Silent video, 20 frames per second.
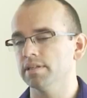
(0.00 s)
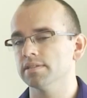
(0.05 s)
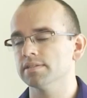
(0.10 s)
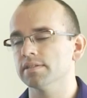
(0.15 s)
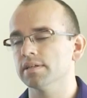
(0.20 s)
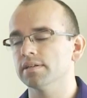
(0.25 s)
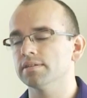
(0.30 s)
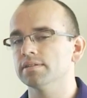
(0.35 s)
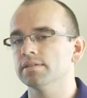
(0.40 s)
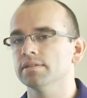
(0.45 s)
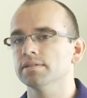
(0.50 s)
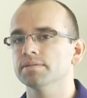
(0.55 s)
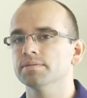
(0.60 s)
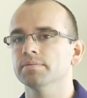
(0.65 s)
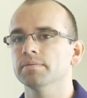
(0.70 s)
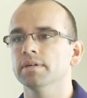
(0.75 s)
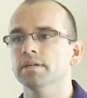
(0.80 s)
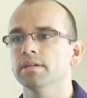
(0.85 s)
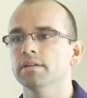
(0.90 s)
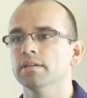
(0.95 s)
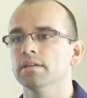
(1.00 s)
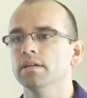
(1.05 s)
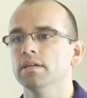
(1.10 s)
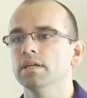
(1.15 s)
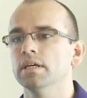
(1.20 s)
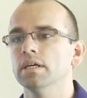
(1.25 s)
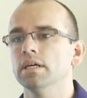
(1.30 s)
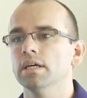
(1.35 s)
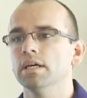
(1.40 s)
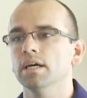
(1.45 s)
the discussion as well.
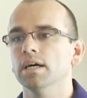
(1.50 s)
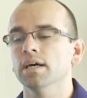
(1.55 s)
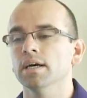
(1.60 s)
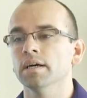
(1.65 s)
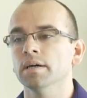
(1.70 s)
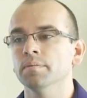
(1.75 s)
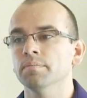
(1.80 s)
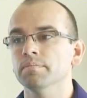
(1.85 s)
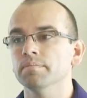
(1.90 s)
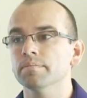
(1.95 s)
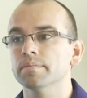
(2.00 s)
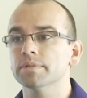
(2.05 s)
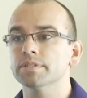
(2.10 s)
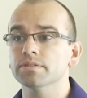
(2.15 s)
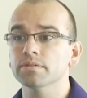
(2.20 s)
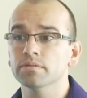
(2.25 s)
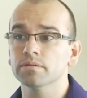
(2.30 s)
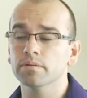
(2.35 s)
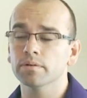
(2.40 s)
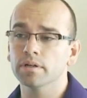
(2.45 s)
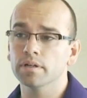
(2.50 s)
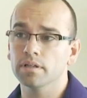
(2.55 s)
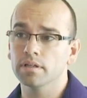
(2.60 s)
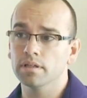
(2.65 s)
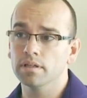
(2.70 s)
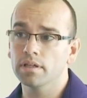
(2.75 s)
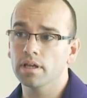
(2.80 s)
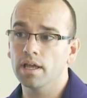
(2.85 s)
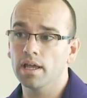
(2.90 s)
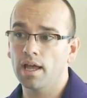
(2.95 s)
So
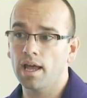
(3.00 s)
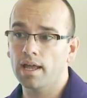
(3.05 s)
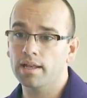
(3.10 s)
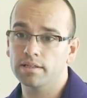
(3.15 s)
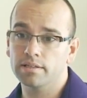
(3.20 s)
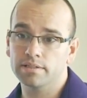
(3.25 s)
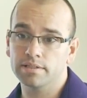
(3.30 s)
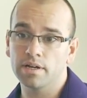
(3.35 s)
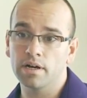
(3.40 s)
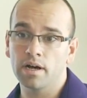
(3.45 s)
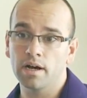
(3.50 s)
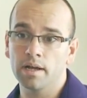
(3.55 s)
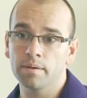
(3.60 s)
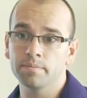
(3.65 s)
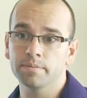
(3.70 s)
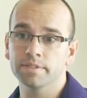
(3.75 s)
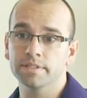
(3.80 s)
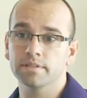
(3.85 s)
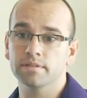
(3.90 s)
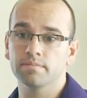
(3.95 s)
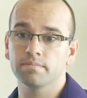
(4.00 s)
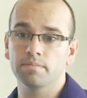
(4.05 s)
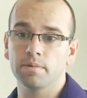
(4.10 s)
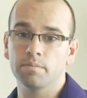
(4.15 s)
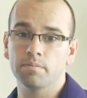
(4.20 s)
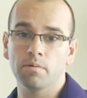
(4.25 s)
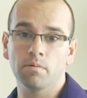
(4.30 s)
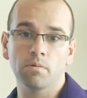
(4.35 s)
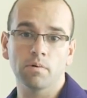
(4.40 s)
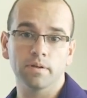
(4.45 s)
at times
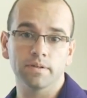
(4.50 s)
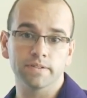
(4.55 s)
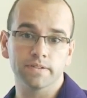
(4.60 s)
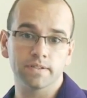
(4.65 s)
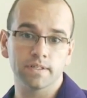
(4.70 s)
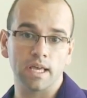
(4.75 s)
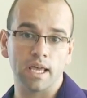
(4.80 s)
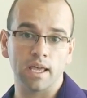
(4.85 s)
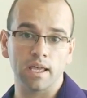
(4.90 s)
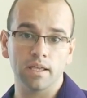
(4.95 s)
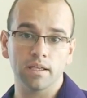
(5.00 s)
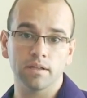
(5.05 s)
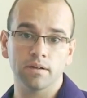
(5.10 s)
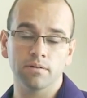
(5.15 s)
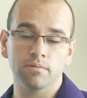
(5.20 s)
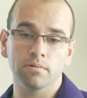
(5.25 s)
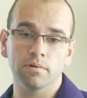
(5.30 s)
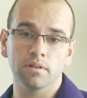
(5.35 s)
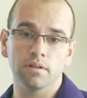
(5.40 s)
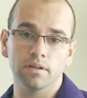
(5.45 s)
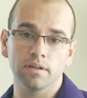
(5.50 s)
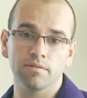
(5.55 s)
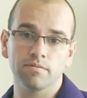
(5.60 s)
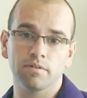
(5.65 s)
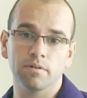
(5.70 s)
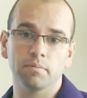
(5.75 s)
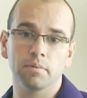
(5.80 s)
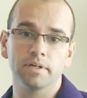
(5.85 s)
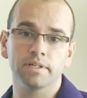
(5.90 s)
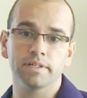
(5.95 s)
people will say, we're looking
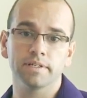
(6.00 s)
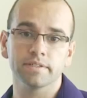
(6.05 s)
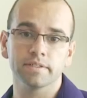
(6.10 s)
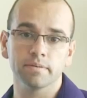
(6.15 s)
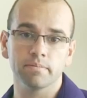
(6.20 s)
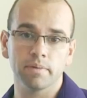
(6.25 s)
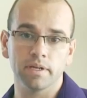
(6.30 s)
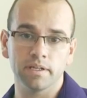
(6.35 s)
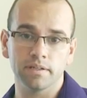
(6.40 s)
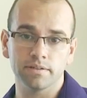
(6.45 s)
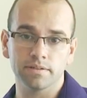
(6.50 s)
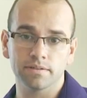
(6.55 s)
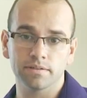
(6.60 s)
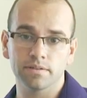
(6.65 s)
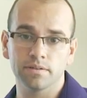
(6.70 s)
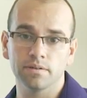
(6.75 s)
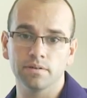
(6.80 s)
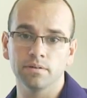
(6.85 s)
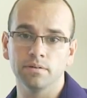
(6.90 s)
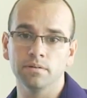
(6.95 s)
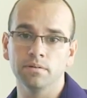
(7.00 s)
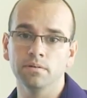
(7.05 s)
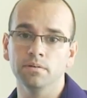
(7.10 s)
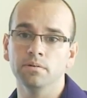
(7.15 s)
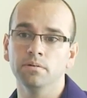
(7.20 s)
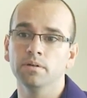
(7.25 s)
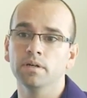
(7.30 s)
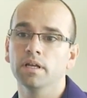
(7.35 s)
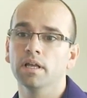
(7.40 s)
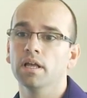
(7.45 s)
for participants
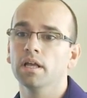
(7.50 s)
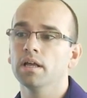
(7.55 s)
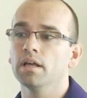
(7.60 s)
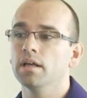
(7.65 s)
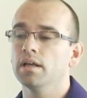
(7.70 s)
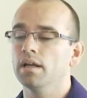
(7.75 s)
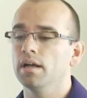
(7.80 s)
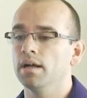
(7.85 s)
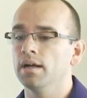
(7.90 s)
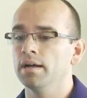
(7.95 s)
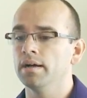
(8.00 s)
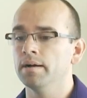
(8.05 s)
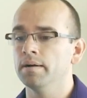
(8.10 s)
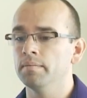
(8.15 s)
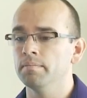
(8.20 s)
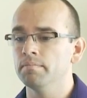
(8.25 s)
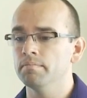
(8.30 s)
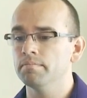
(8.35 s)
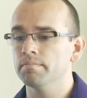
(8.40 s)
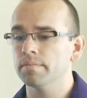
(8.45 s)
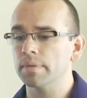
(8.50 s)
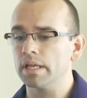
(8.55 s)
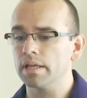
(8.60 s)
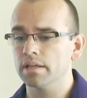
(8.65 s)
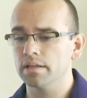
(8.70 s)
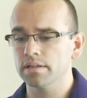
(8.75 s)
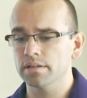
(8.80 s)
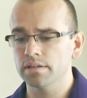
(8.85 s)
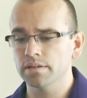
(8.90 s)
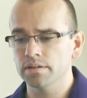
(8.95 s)
who,
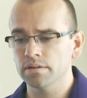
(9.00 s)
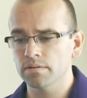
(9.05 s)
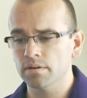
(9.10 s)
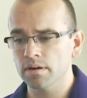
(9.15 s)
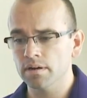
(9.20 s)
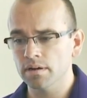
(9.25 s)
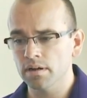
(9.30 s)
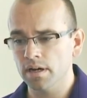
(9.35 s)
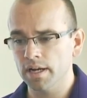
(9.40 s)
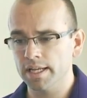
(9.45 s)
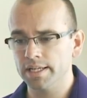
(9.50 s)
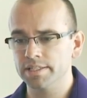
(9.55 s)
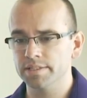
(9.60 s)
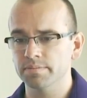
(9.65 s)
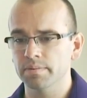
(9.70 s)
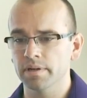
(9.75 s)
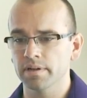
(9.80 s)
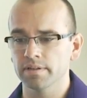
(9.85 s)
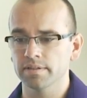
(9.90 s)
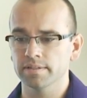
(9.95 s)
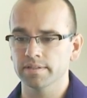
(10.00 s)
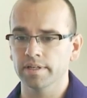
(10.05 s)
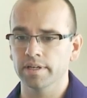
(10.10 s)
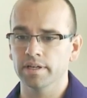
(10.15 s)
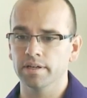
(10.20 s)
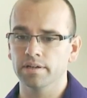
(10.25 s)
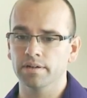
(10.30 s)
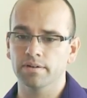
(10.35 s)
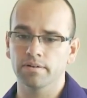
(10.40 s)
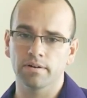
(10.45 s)
are not
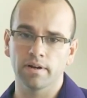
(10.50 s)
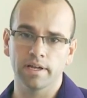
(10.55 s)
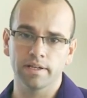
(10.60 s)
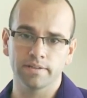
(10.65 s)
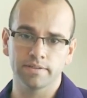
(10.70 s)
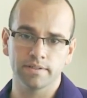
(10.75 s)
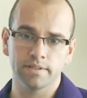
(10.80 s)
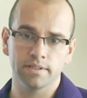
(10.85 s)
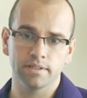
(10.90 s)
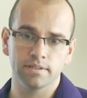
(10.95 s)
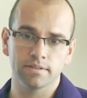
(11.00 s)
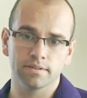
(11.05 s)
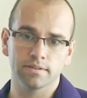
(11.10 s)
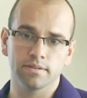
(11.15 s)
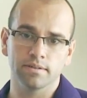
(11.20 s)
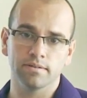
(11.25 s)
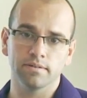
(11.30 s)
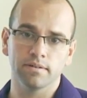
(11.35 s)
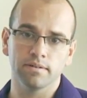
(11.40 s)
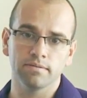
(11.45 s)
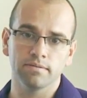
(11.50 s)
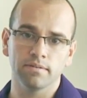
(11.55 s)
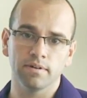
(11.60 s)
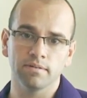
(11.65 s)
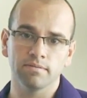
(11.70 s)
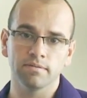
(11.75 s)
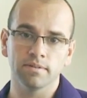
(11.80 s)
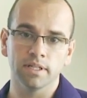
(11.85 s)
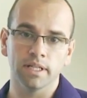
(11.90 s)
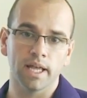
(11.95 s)
experiencing crises
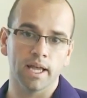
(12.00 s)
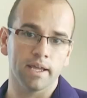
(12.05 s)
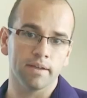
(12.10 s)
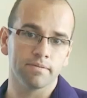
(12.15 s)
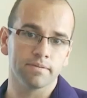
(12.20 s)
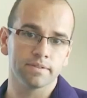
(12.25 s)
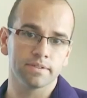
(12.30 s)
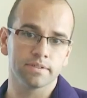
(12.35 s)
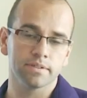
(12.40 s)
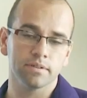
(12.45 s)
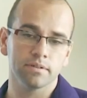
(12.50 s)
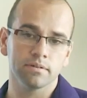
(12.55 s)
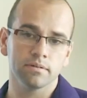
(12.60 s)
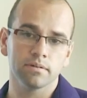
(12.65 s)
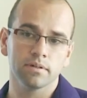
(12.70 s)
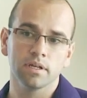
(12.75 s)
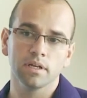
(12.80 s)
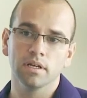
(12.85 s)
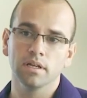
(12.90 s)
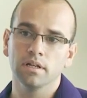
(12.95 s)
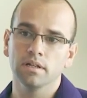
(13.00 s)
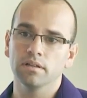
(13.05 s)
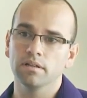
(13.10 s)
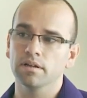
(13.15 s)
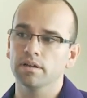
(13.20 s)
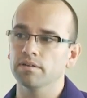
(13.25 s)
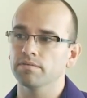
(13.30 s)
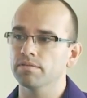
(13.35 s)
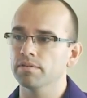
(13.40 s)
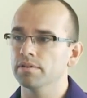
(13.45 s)
of life. So
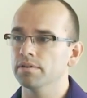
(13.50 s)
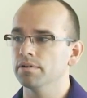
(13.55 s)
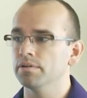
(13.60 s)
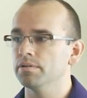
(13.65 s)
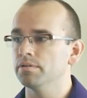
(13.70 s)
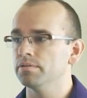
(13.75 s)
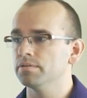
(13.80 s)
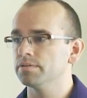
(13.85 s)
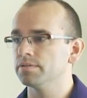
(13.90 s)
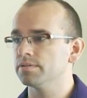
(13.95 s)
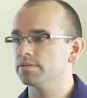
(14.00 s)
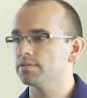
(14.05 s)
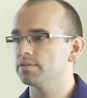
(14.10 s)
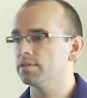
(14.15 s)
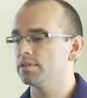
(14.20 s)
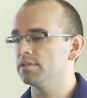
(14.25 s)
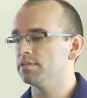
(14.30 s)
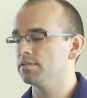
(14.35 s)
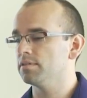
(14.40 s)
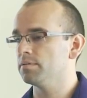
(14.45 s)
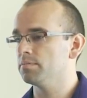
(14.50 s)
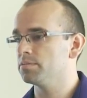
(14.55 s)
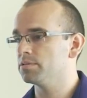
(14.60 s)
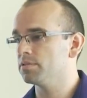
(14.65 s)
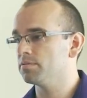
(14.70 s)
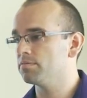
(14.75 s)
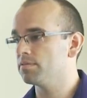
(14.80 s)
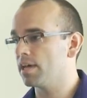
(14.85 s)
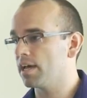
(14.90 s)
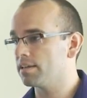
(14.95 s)
looking for those in terms
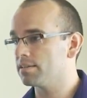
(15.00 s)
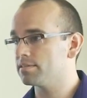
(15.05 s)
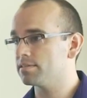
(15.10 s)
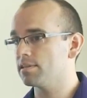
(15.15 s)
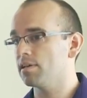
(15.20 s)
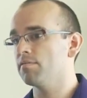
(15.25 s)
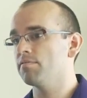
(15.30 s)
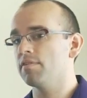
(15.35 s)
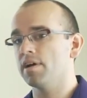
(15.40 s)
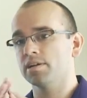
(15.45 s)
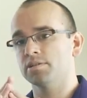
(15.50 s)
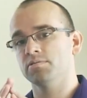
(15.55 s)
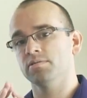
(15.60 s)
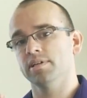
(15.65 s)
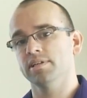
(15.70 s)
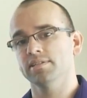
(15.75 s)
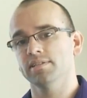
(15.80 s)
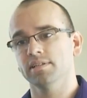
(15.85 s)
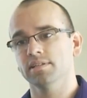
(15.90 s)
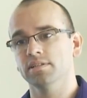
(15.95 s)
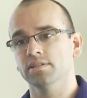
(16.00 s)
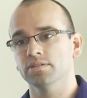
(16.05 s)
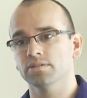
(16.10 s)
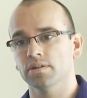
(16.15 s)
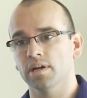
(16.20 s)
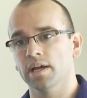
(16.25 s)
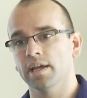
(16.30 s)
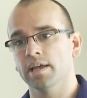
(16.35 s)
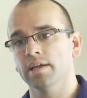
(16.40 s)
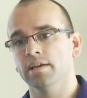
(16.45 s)
of that self-actualization
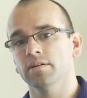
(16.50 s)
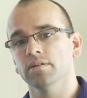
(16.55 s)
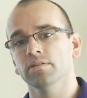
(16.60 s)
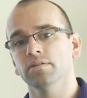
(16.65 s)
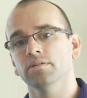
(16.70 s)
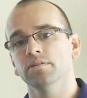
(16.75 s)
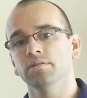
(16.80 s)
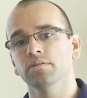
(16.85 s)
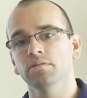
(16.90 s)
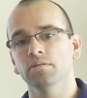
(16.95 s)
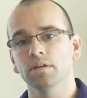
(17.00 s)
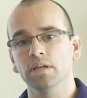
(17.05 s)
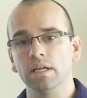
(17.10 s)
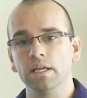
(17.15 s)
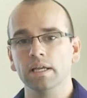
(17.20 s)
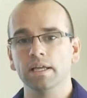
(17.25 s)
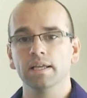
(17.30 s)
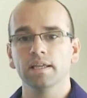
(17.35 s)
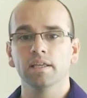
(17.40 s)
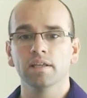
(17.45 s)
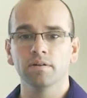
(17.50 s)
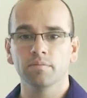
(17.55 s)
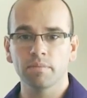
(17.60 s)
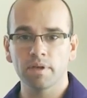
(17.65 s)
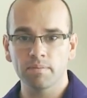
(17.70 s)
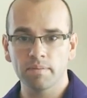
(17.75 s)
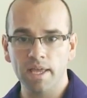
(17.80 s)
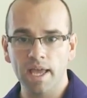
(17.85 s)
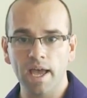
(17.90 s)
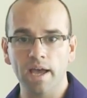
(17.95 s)
triangle who,
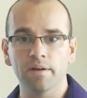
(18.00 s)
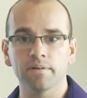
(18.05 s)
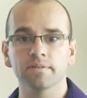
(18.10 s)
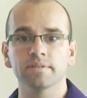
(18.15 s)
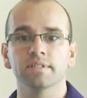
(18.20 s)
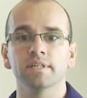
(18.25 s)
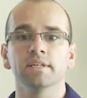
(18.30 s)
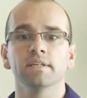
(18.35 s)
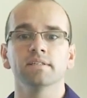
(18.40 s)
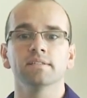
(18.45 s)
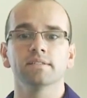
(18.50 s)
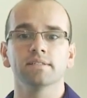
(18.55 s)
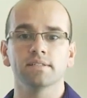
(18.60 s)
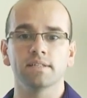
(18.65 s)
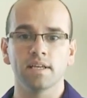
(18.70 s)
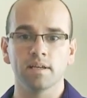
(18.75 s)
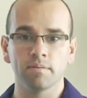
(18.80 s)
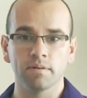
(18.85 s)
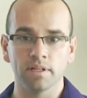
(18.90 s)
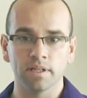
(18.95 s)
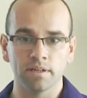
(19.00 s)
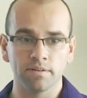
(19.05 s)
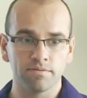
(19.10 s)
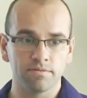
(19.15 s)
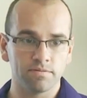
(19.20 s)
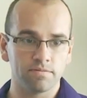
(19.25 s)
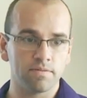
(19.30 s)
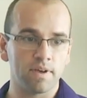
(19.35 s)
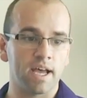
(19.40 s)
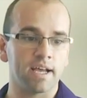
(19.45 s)
maybe housing is stable and
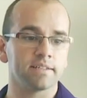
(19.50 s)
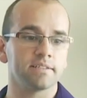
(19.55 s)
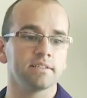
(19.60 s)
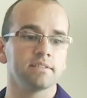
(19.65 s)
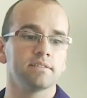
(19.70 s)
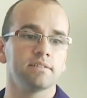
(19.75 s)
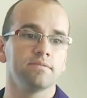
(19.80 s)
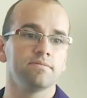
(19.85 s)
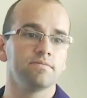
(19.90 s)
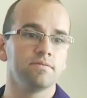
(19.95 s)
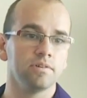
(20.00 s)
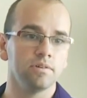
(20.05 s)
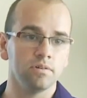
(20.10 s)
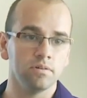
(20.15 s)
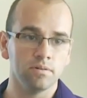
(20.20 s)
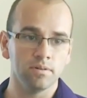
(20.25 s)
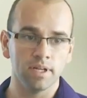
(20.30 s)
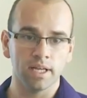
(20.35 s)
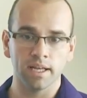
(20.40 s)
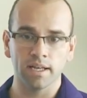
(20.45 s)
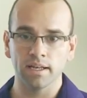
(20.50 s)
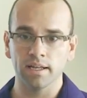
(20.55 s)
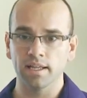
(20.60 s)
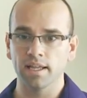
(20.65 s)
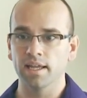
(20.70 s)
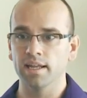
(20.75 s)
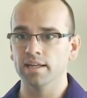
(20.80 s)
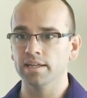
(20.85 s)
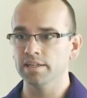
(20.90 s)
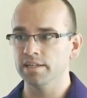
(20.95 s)
access to food
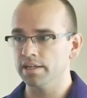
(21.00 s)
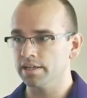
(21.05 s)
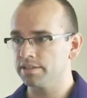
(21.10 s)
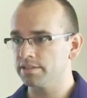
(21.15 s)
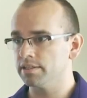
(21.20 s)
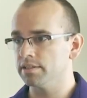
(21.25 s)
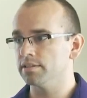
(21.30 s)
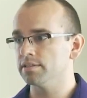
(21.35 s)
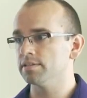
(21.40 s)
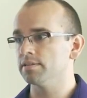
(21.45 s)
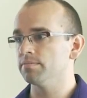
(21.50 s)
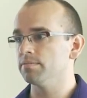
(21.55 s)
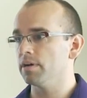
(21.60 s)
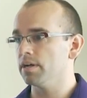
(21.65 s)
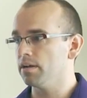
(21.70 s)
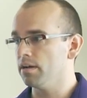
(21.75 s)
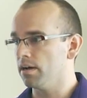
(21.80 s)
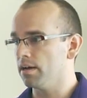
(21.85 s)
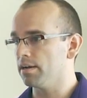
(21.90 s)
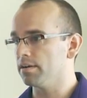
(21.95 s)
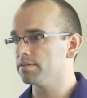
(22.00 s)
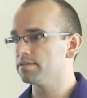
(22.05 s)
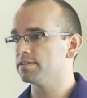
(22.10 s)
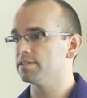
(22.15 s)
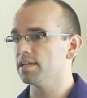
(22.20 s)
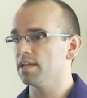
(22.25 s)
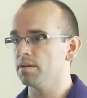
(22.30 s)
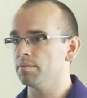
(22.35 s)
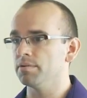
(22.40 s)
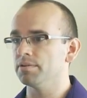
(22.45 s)
and addictions and whatnot are
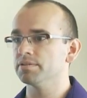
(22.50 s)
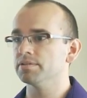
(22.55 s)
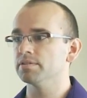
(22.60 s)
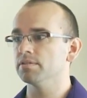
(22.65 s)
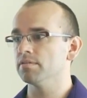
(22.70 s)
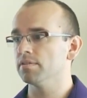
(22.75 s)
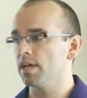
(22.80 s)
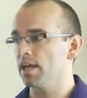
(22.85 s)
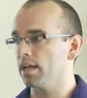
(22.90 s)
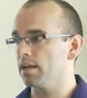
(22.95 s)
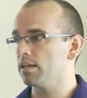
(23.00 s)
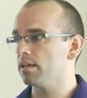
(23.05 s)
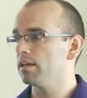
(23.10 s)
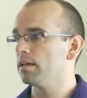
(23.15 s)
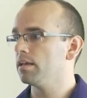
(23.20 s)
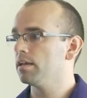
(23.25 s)
stable, so that,